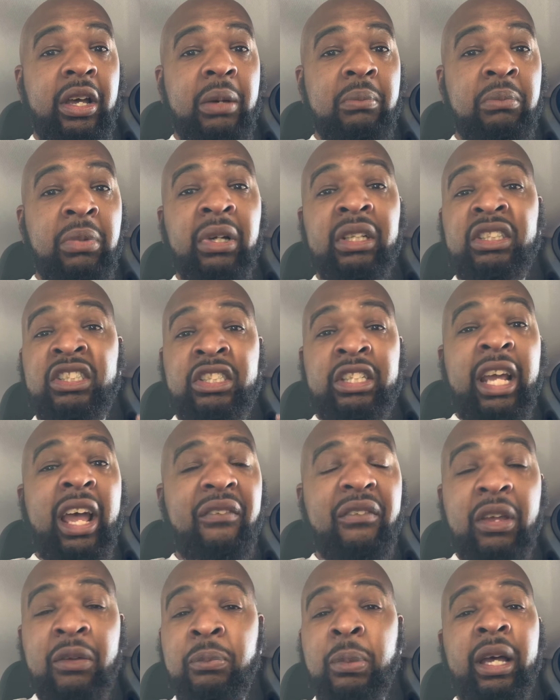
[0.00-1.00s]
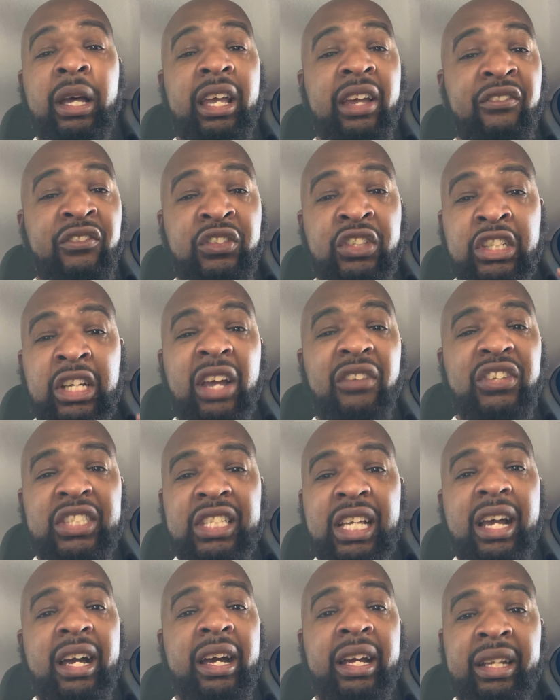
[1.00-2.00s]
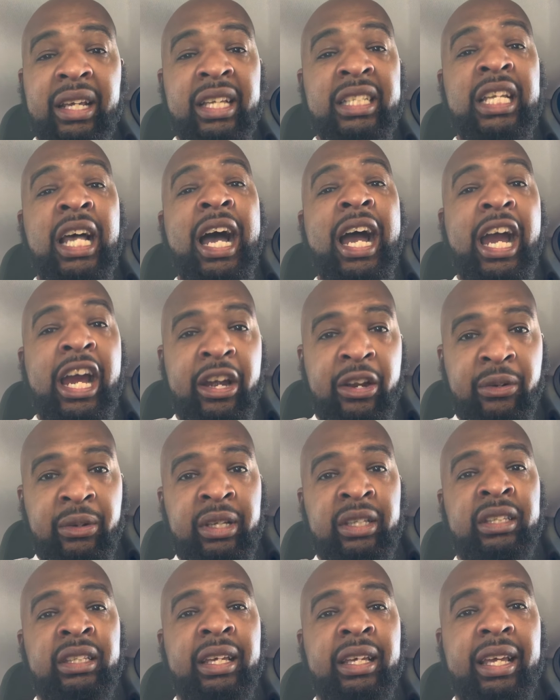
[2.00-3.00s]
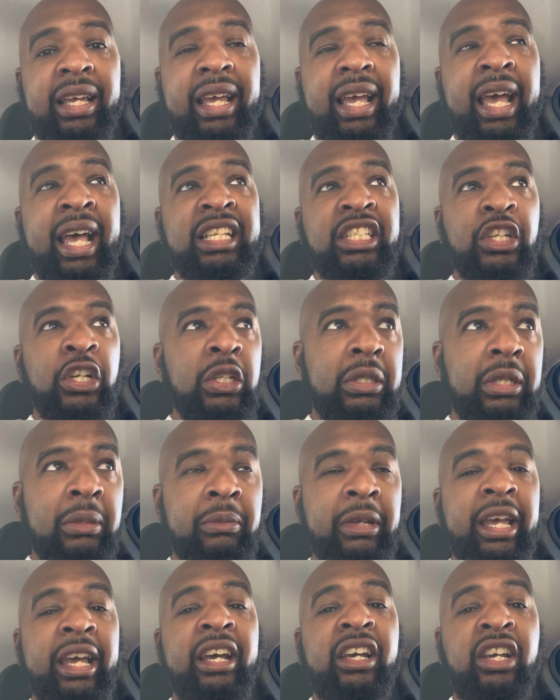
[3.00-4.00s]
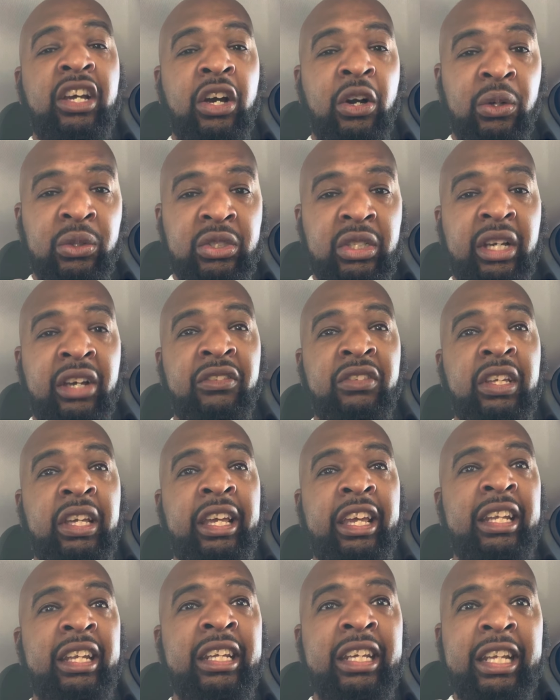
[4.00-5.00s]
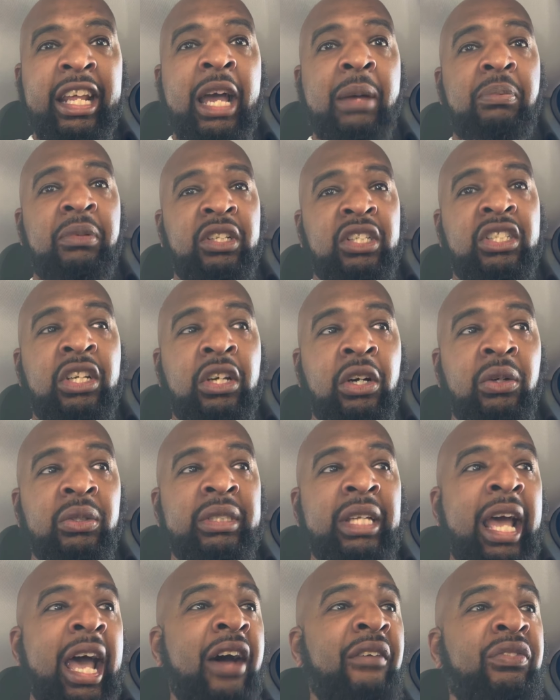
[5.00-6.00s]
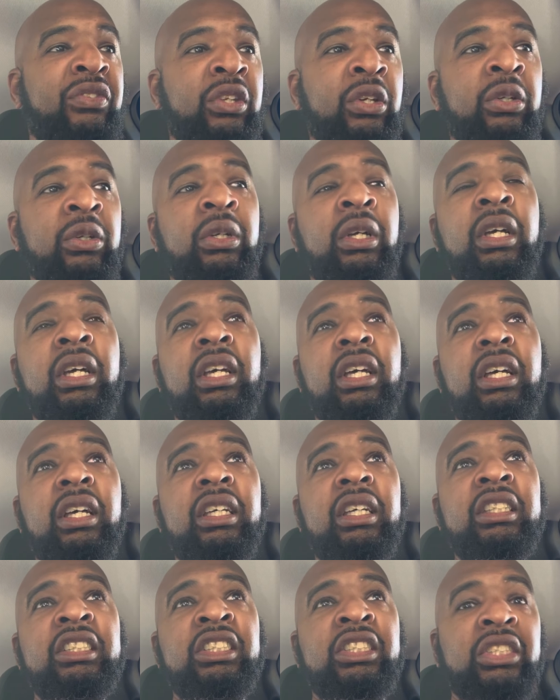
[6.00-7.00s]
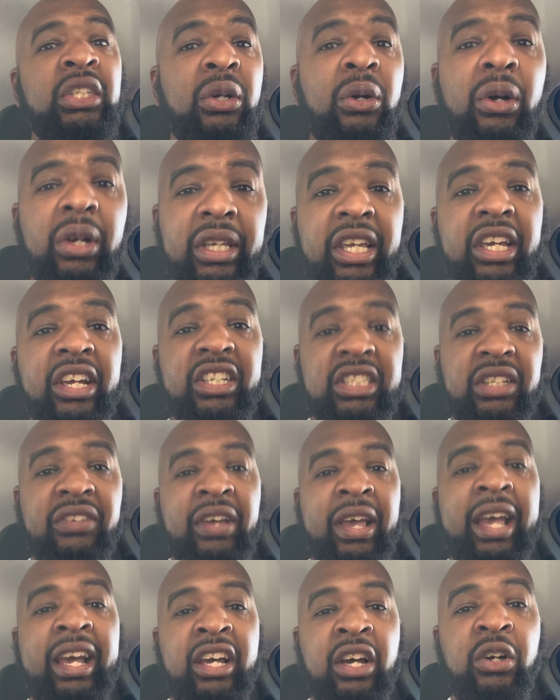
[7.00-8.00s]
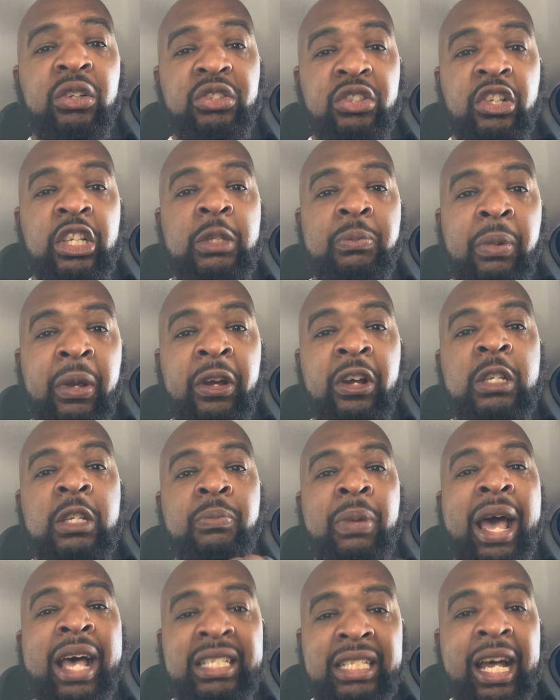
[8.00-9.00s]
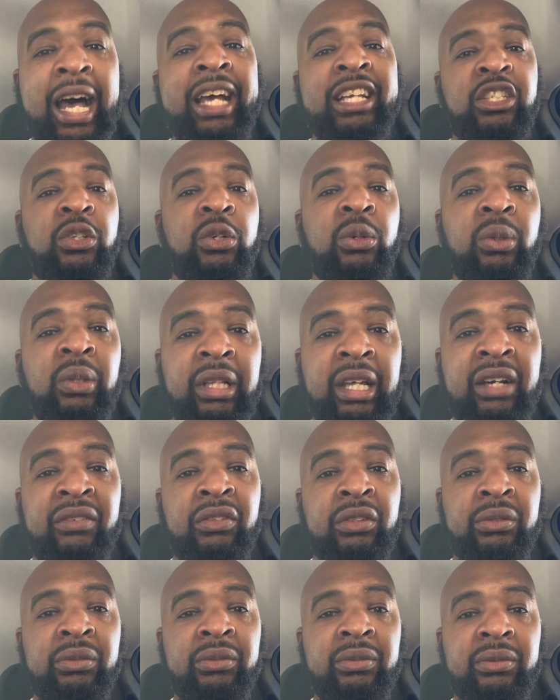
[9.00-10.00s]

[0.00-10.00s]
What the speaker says: But if Jeff Saturday is hiring as interim head coach of the Indianapolis Colts after 0 years of head coaching experience past the high school level,